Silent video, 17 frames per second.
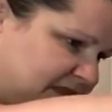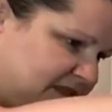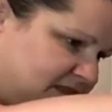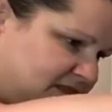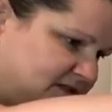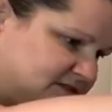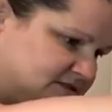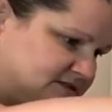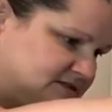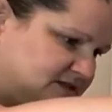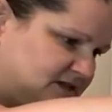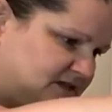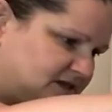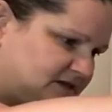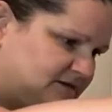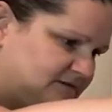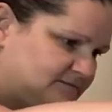Let's
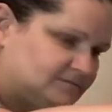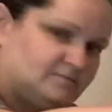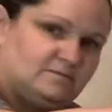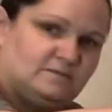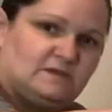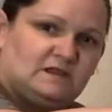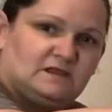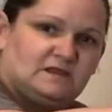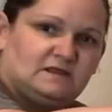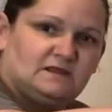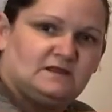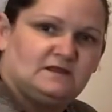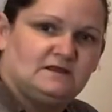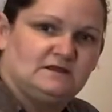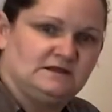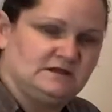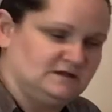see.
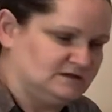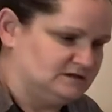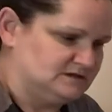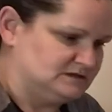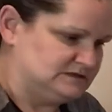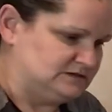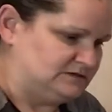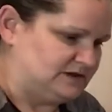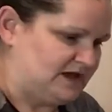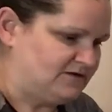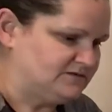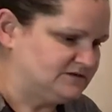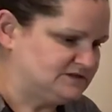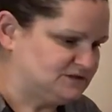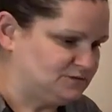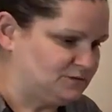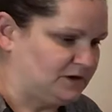So now
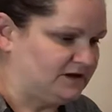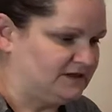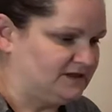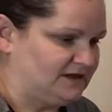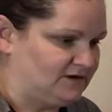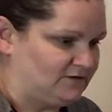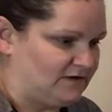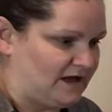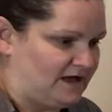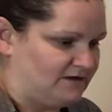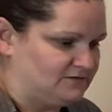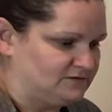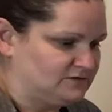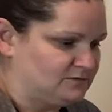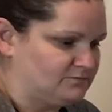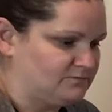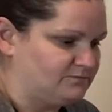it's swirling
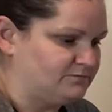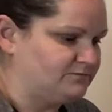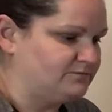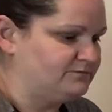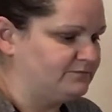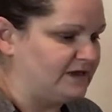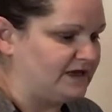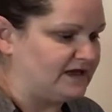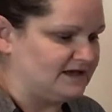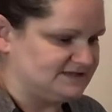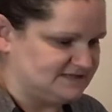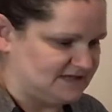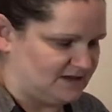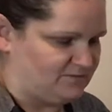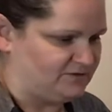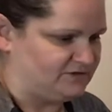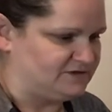around because
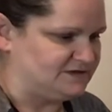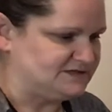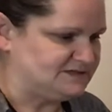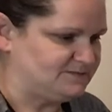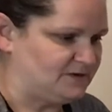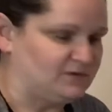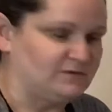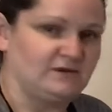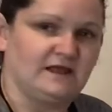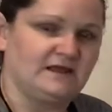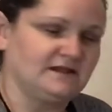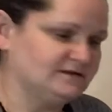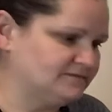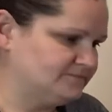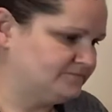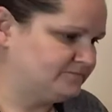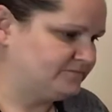I put the spoon in.